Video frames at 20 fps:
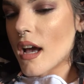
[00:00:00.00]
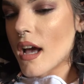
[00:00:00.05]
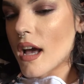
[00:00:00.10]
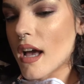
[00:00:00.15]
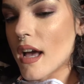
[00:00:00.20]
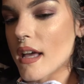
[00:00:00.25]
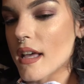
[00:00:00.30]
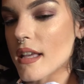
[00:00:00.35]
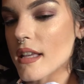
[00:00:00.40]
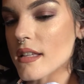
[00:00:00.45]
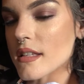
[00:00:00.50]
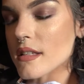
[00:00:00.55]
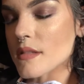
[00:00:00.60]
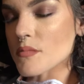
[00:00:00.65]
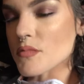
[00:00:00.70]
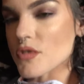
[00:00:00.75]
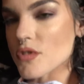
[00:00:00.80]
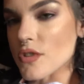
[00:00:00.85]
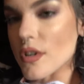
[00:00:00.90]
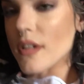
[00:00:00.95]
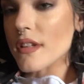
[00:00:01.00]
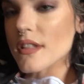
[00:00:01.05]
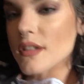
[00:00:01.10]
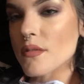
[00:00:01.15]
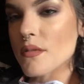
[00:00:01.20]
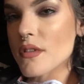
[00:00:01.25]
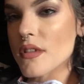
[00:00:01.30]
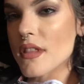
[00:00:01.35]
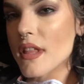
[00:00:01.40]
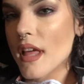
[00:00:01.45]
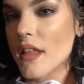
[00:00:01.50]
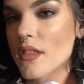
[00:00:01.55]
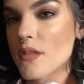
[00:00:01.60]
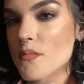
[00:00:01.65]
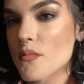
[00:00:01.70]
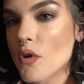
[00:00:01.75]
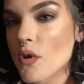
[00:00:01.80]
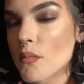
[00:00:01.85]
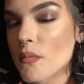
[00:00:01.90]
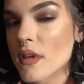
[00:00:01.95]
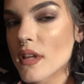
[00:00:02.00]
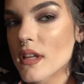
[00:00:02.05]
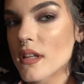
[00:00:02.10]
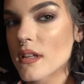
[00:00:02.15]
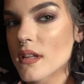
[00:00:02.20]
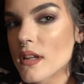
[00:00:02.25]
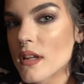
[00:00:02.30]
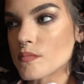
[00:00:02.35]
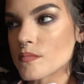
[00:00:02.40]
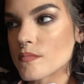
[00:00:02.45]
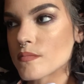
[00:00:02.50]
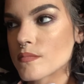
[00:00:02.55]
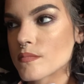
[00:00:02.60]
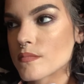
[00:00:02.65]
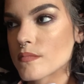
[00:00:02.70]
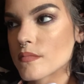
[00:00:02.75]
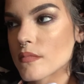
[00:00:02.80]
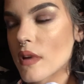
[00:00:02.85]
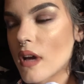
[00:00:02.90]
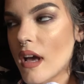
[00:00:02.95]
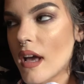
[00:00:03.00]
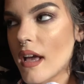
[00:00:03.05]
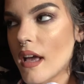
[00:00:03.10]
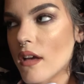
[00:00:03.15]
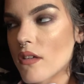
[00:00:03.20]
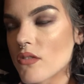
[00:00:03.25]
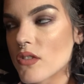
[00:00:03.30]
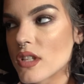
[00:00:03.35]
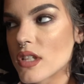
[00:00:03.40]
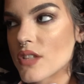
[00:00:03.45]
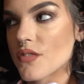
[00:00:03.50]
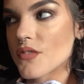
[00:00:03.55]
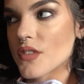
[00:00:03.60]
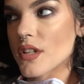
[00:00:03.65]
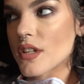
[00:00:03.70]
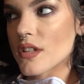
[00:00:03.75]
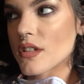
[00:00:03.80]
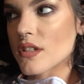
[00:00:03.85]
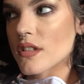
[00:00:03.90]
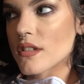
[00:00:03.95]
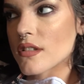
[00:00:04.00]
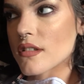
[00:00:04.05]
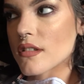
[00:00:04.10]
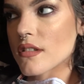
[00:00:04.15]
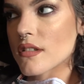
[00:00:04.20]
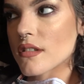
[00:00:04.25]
I am struggling with at the moment. I haven't even